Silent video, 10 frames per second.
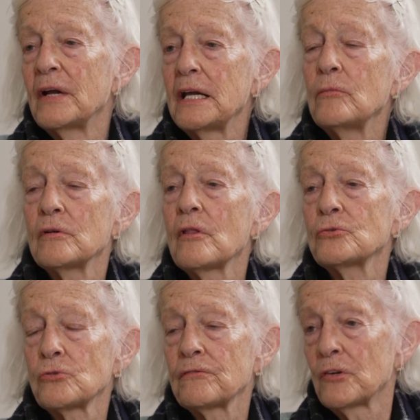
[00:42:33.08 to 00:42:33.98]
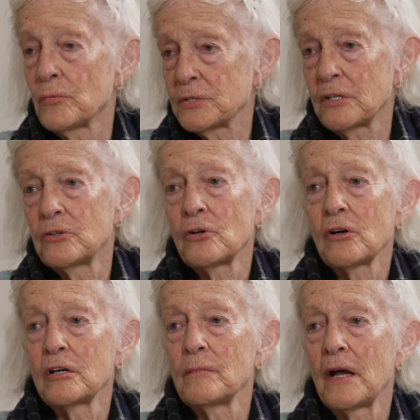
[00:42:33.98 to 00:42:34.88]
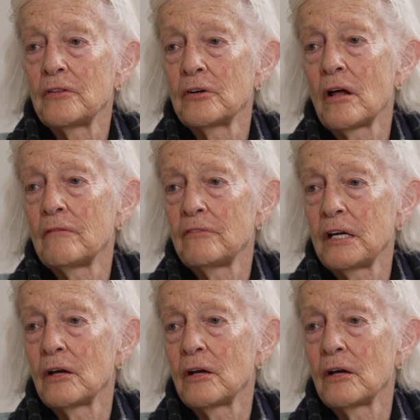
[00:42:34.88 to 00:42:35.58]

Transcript: But those are films that you're talking about. They're not videos.